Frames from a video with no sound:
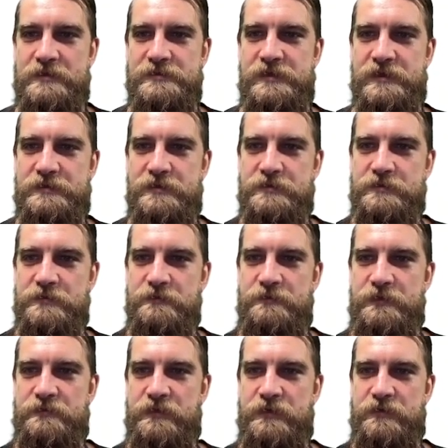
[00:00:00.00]

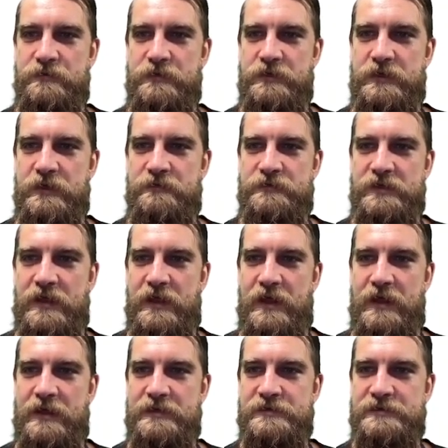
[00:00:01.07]
653 have
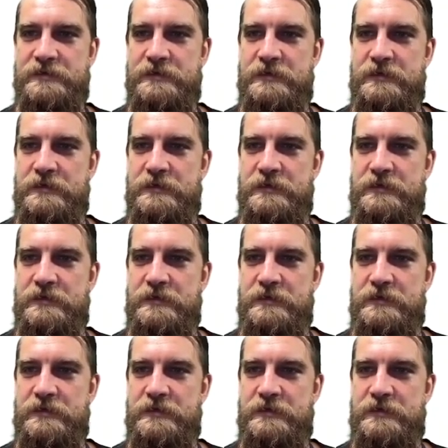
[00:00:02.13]
ties,